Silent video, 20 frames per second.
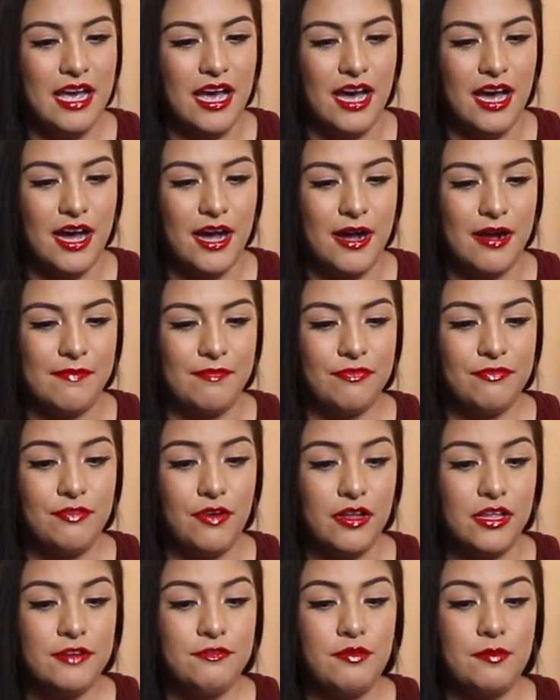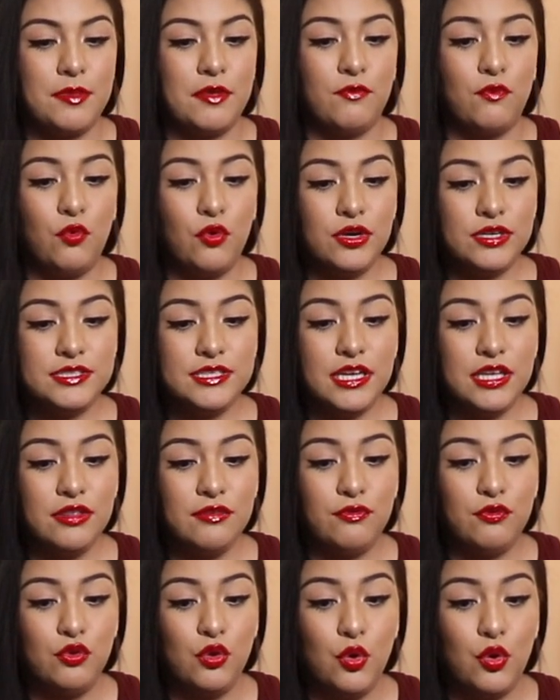um, falling from the 14th
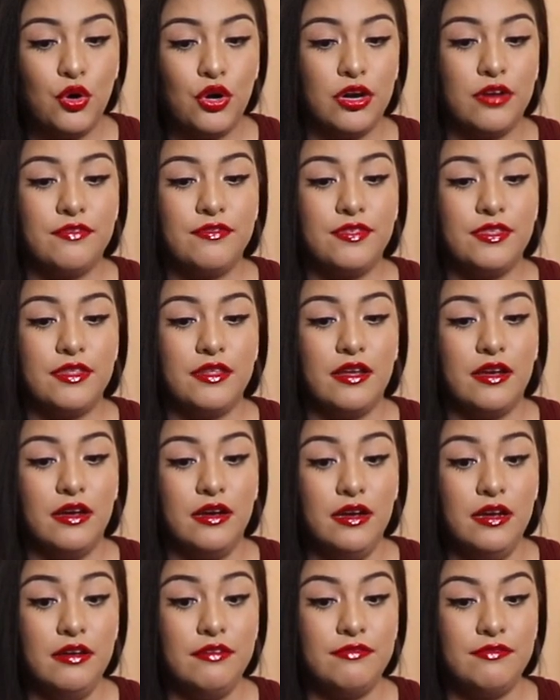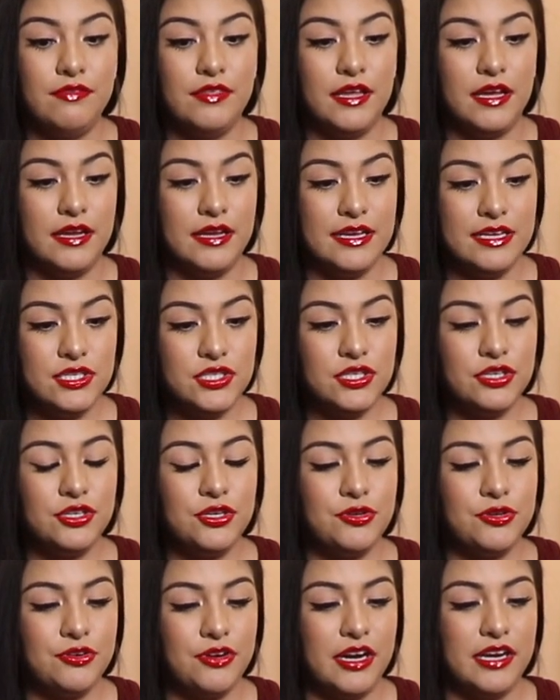floor of, of the eastern
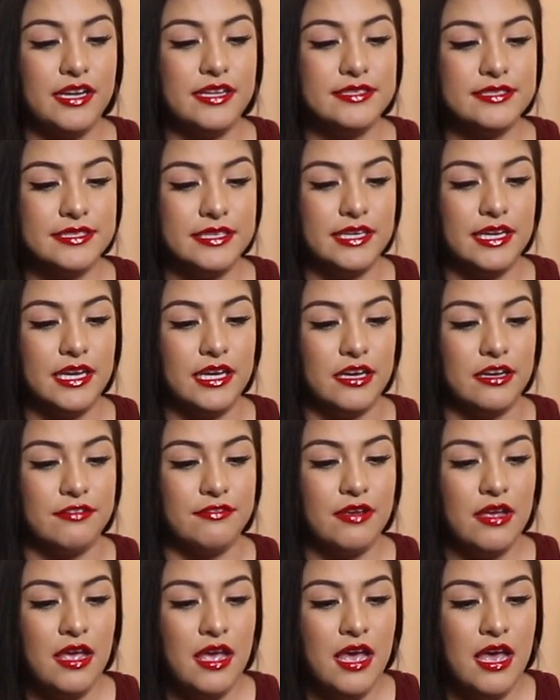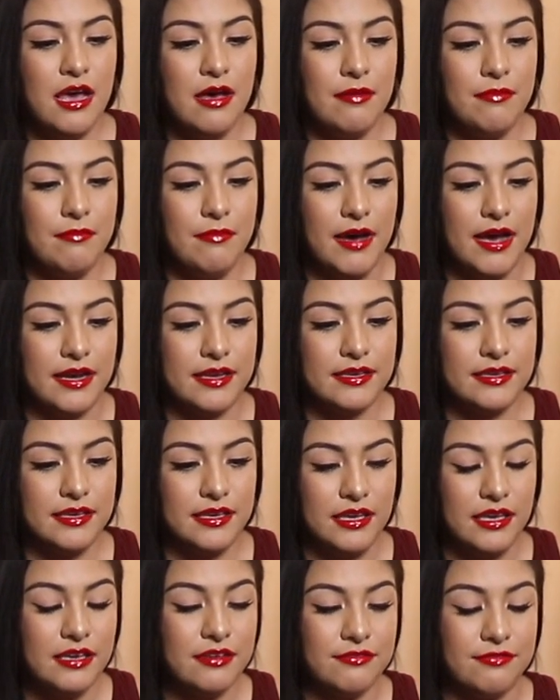Ukrainian city of
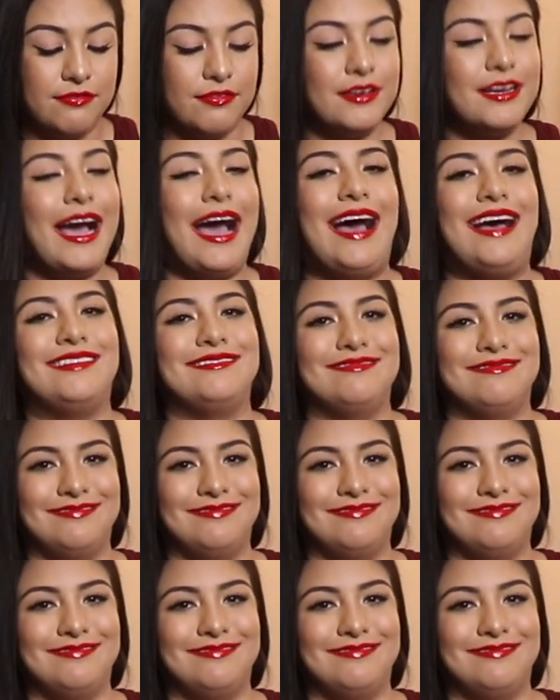Makiivka.